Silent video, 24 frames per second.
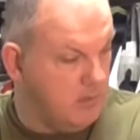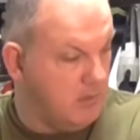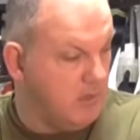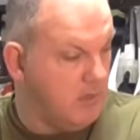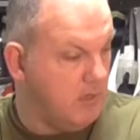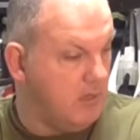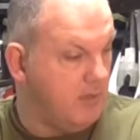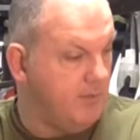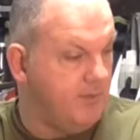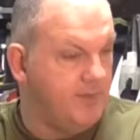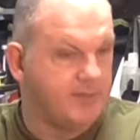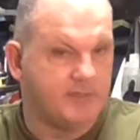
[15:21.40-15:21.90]

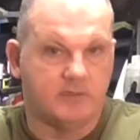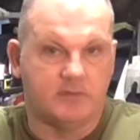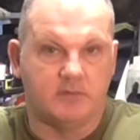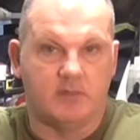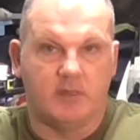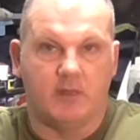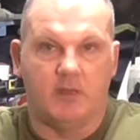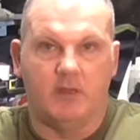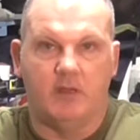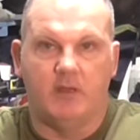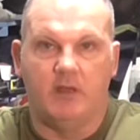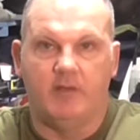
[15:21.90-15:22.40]
This is
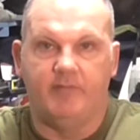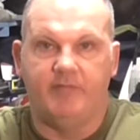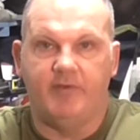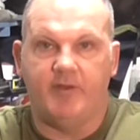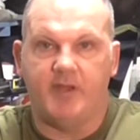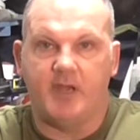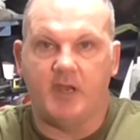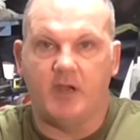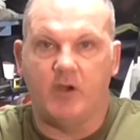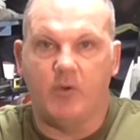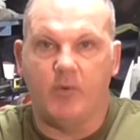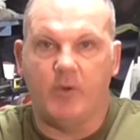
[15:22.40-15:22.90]
a
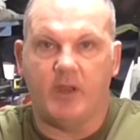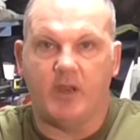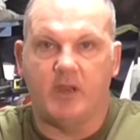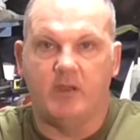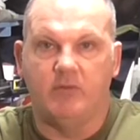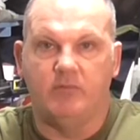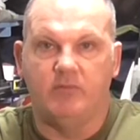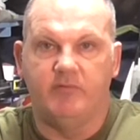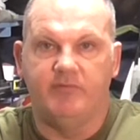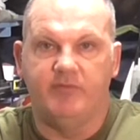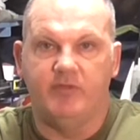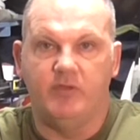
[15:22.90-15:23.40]
very
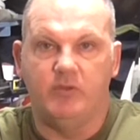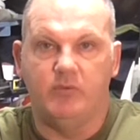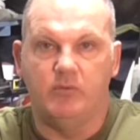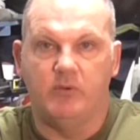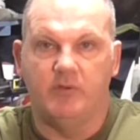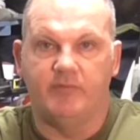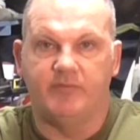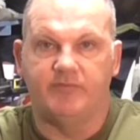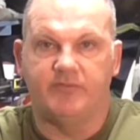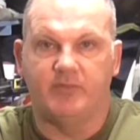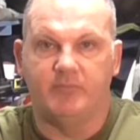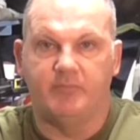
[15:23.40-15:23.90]
quick review
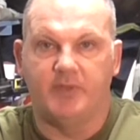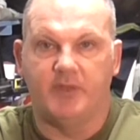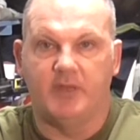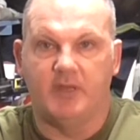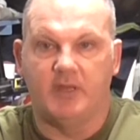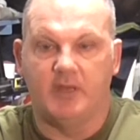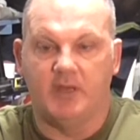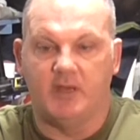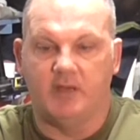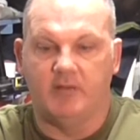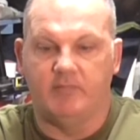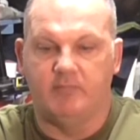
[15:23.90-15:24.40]
of something
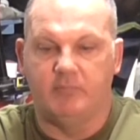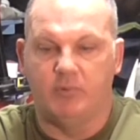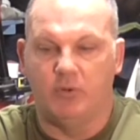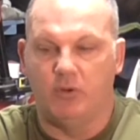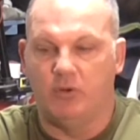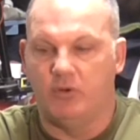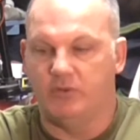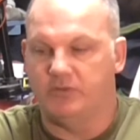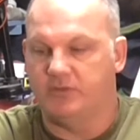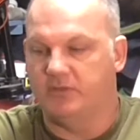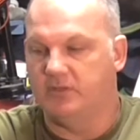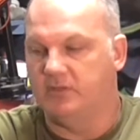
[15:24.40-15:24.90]
that I
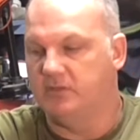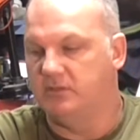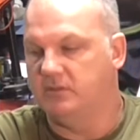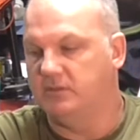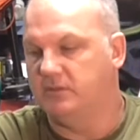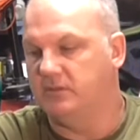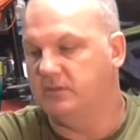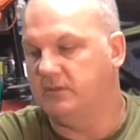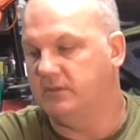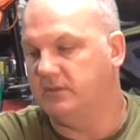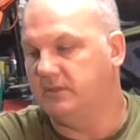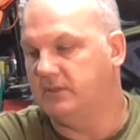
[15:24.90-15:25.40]
bought.
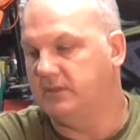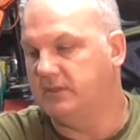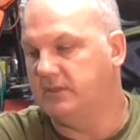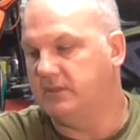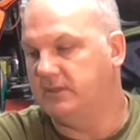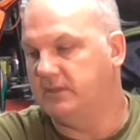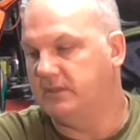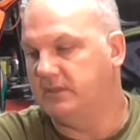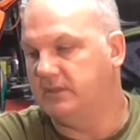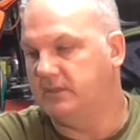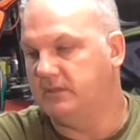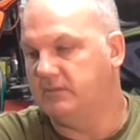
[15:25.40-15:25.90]

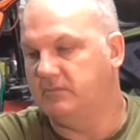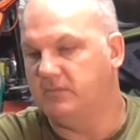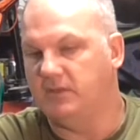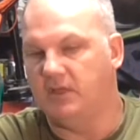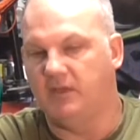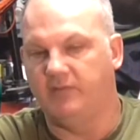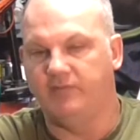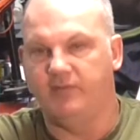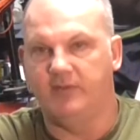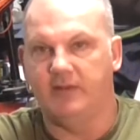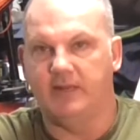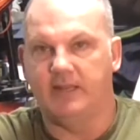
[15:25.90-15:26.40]

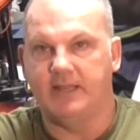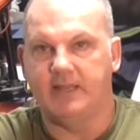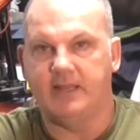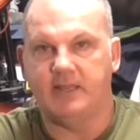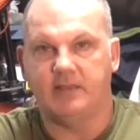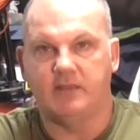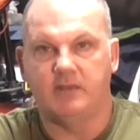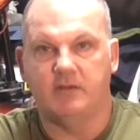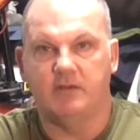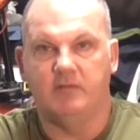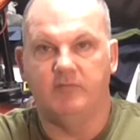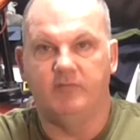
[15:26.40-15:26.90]
If you like
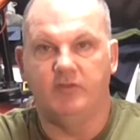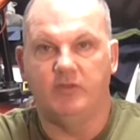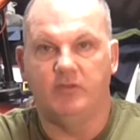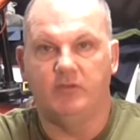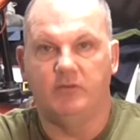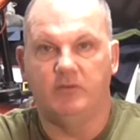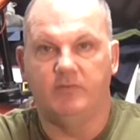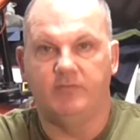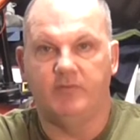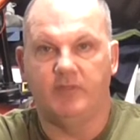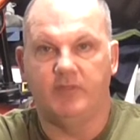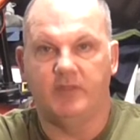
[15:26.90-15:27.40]
the
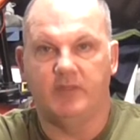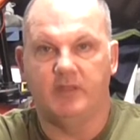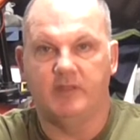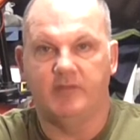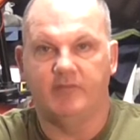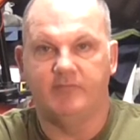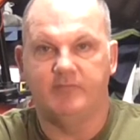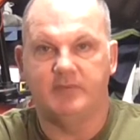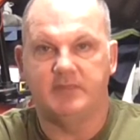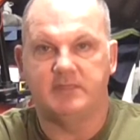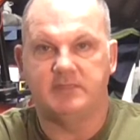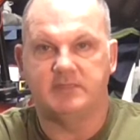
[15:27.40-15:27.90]
review, if you think
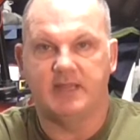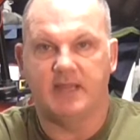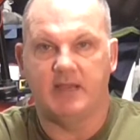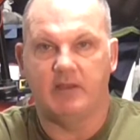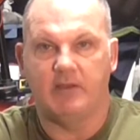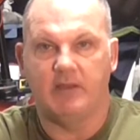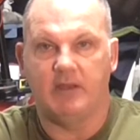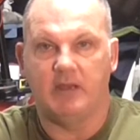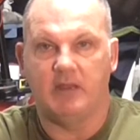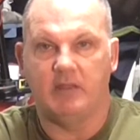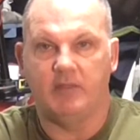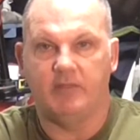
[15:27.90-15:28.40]
I've missed
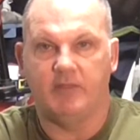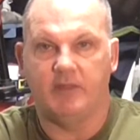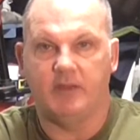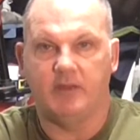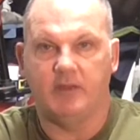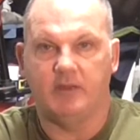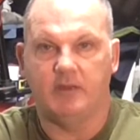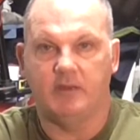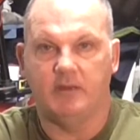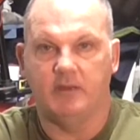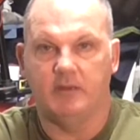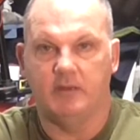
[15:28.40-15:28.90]
out
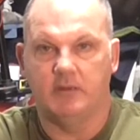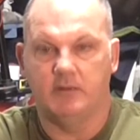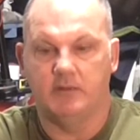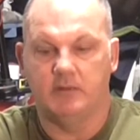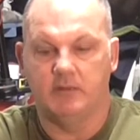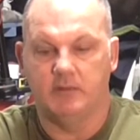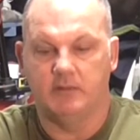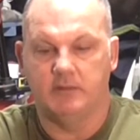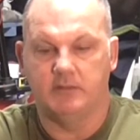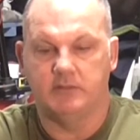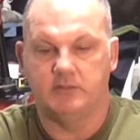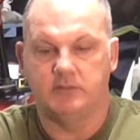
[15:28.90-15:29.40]
anything,
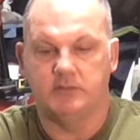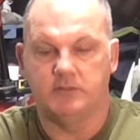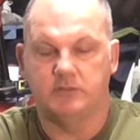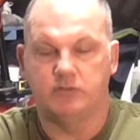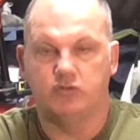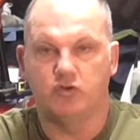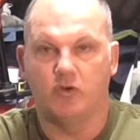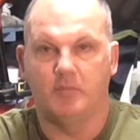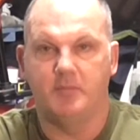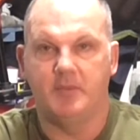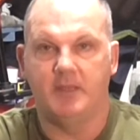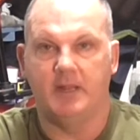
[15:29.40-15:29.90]

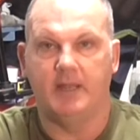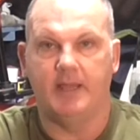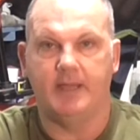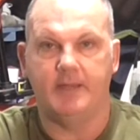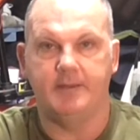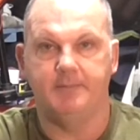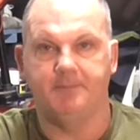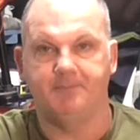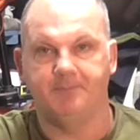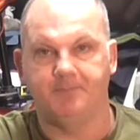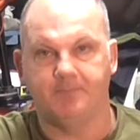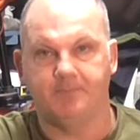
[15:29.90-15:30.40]
drop me a line.